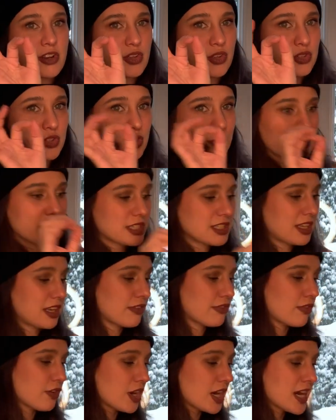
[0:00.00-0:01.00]
super excited
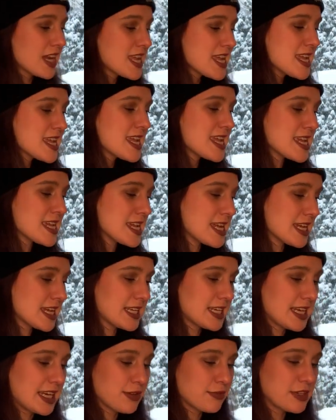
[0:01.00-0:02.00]
for.
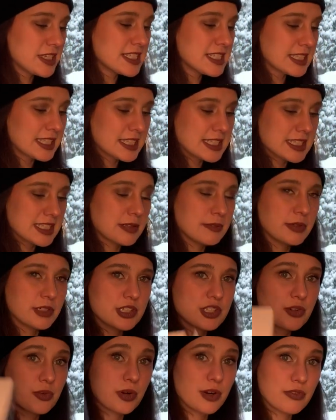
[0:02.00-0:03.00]
And I recently did a book
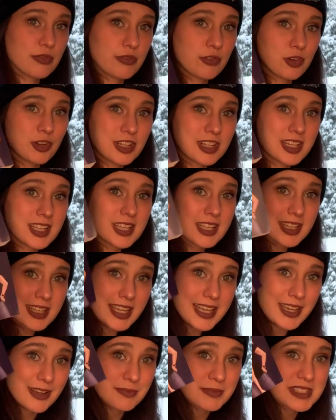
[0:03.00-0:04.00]
tour for
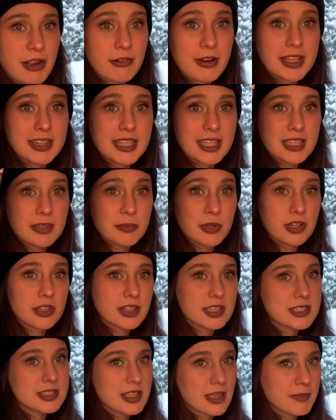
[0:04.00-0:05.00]
Glimpse. I read the ebook,
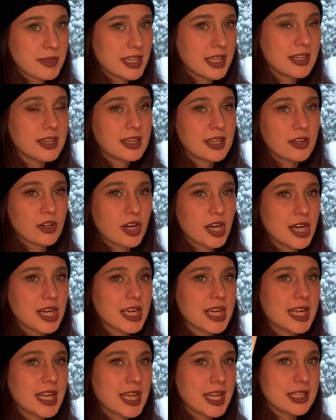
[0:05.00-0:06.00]
they sent me an
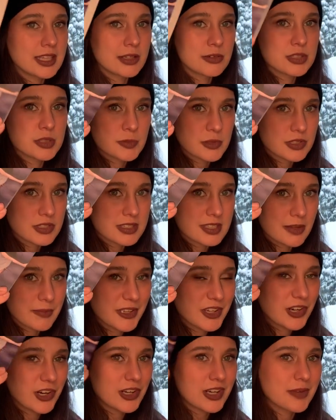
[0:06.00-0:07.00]
e-arc, and they were supposed to send me
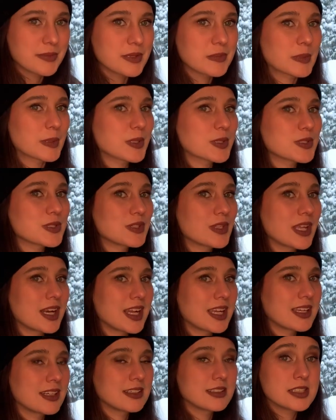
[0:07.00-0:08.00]
a hard copy book so that I
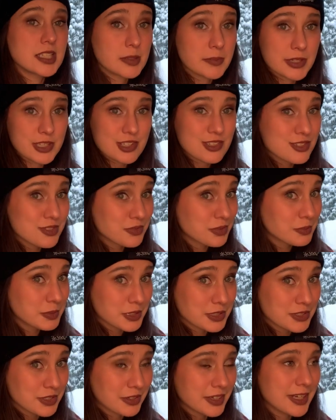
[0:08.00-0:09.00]
could take pictures for
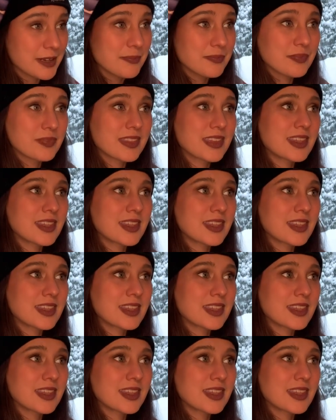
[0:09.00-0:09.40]
Bookstagram.